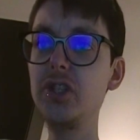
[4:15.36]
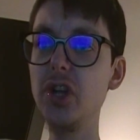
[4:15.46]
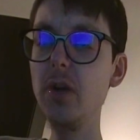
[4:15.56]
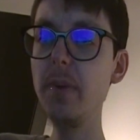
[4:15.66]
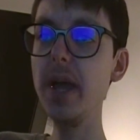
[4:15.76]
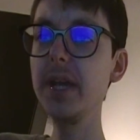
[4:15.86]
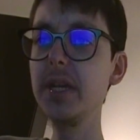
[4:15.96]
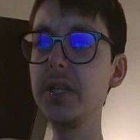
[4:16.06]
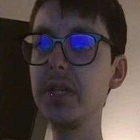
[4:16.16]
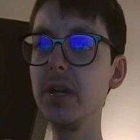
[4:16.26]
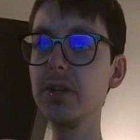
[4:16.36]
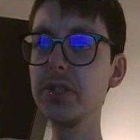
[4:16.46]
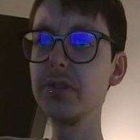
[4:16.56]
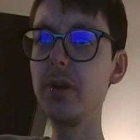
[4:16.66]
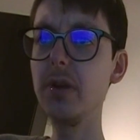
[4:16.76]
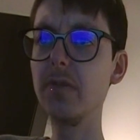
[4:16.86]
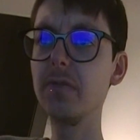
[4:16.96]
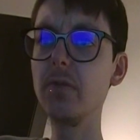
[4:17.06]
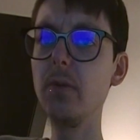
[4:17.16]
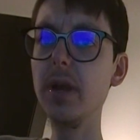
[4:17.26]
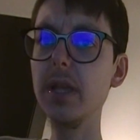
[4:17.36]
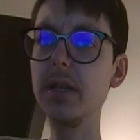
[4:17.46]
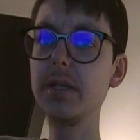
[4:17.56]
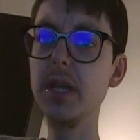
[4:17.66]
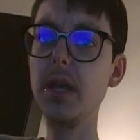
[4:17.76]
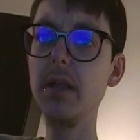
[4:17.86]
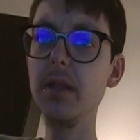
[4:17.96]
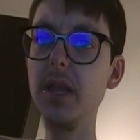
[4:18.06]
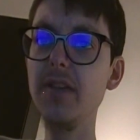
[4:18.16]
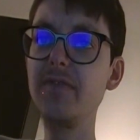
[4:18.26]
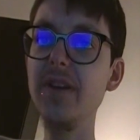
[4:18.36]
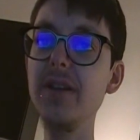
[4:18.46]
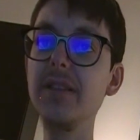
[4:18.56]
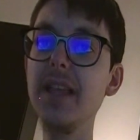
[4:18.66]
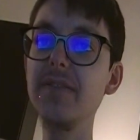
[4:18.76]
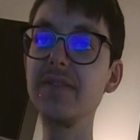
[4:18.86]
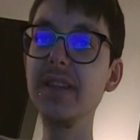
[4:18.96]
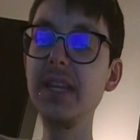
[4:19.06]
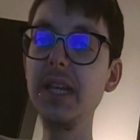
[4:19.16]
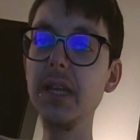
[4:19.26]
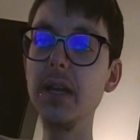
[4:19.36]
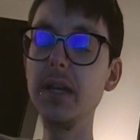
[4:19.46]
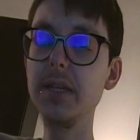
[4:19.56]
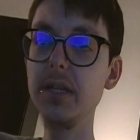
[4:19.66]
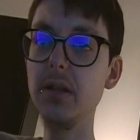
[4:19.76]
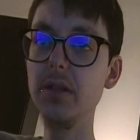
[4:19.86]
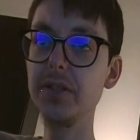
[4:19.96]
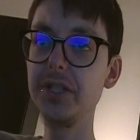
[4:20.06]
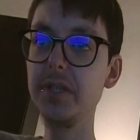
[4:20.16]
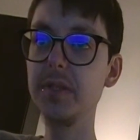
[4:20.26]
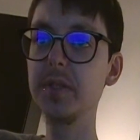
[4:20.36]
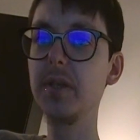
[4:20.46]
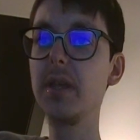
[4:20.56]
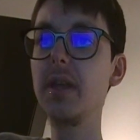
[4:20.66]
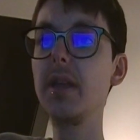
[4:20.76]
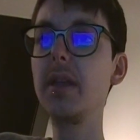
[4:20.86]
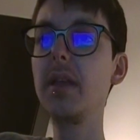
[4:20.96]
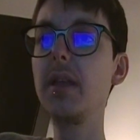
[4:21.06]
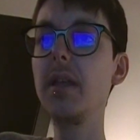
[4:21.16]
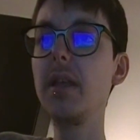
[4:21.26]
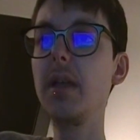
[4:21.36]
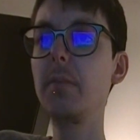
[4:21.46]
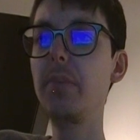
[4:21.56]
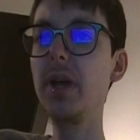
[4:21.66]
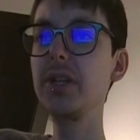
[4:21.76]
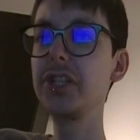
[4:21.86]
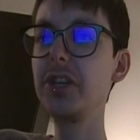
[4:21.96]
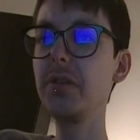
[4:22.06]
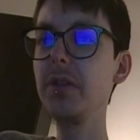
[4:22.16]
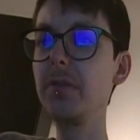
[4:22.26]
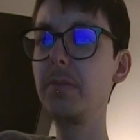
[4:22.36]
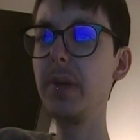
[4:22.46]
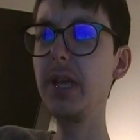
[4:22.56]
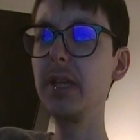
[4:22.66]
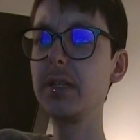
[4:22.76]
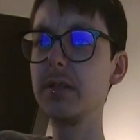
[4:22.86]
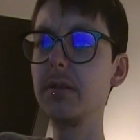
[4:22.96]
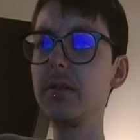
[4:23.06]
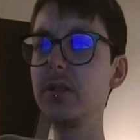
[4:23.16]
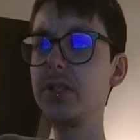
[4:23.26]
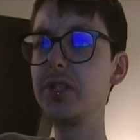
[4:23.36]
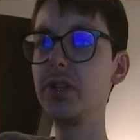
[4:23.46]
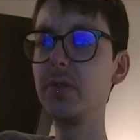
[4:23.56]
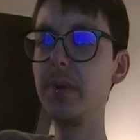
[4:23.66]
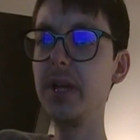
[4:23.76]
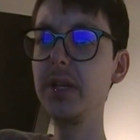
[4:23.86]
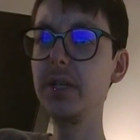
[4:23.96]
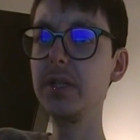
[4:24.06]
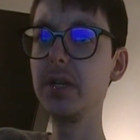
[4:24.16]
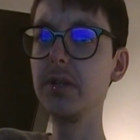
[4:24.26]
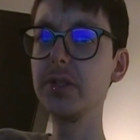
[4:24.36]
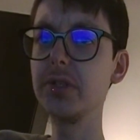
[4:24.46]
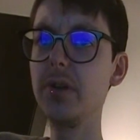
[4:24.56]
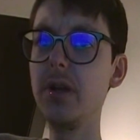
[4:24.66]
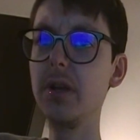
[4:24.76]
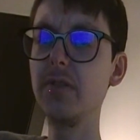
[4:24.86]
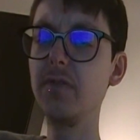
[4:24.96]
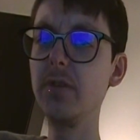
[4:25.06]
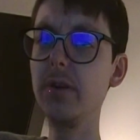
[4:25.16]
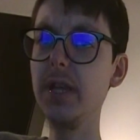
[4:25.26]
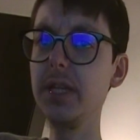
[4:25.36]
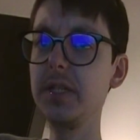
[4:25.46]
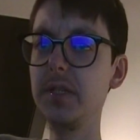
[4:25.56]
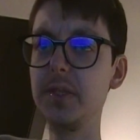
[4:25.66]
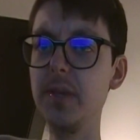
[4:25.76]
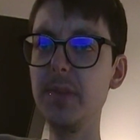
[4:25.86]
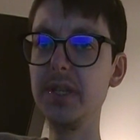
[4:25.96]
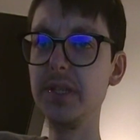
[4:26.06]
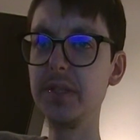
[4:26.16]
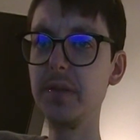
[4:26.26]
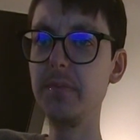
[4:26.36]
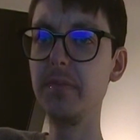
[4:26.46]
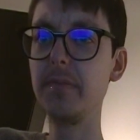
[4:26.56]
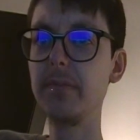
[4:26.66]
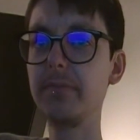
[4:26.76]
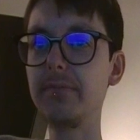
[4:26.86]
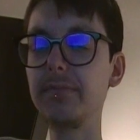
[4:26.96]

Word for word: Joe Biden and Tara Strong, for what I can tell, have very left leaning ideologies. But she only banned Joe Biden and Tara Strong for anti Semitism.